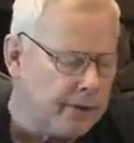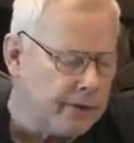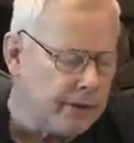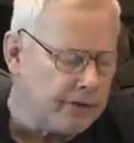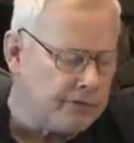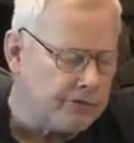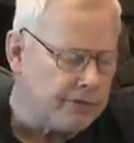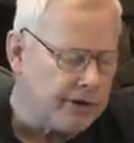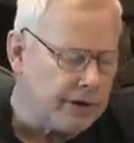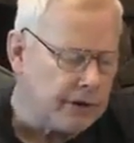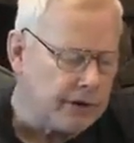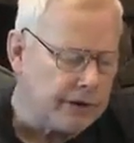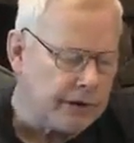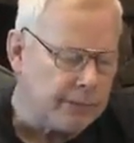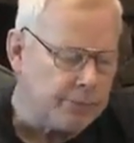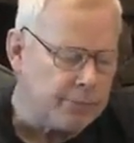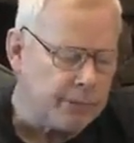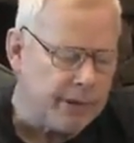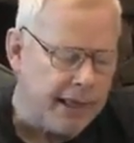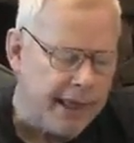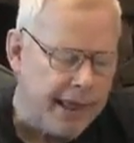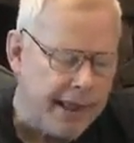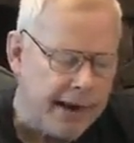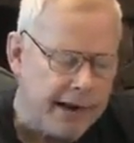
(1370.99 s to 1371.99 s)
The shielded
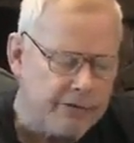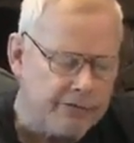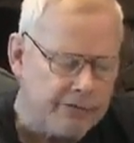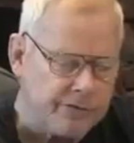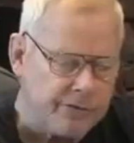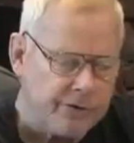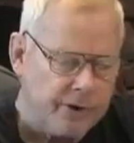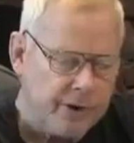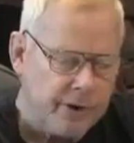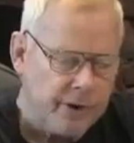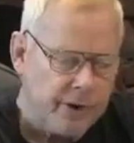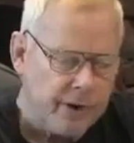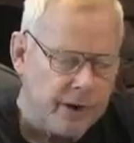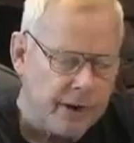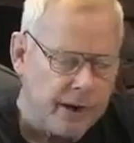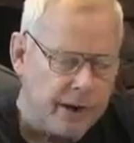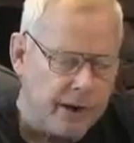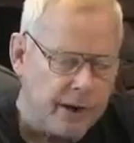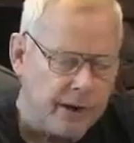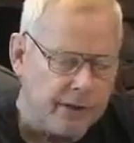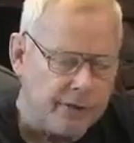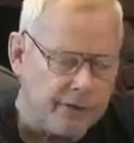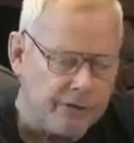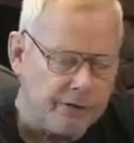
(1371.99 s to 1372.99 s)
planets,
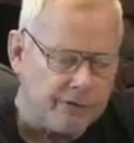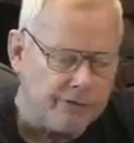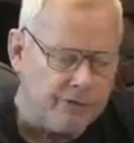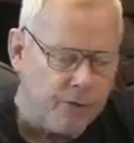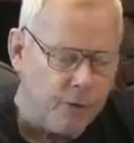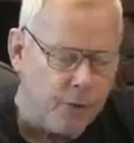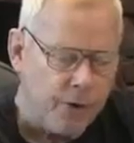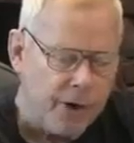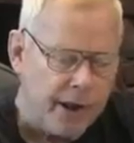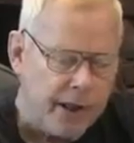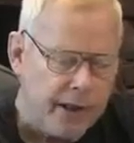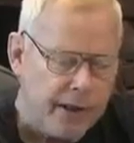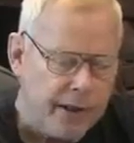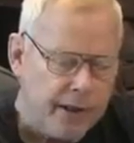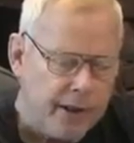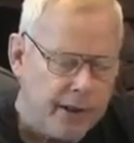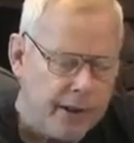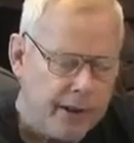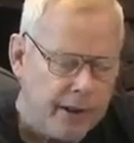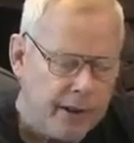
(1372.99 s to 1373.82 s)
there's 40